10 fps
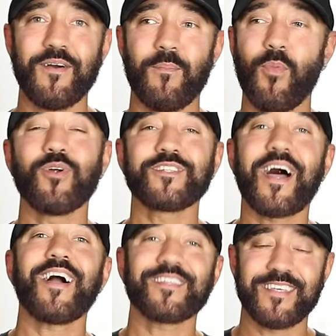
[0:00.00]
more
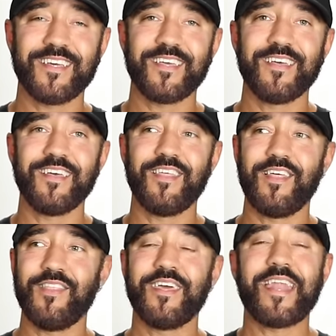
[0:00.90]
toxic
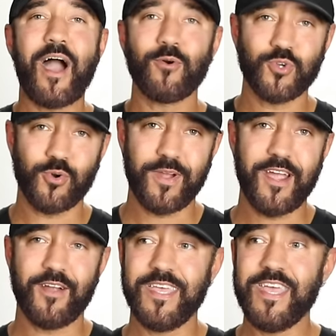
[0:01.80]
than outdoor
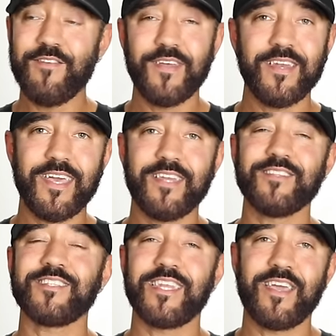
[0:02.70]
air, even in
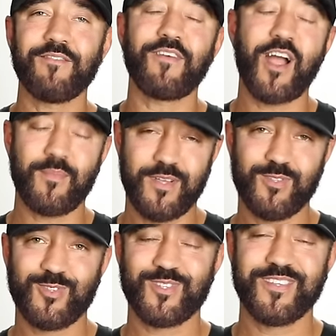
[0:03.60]
city
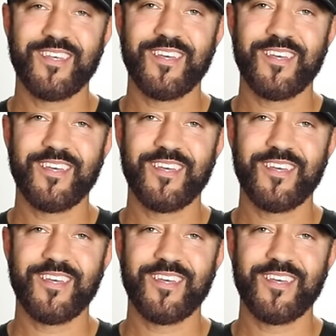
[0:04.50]
environments.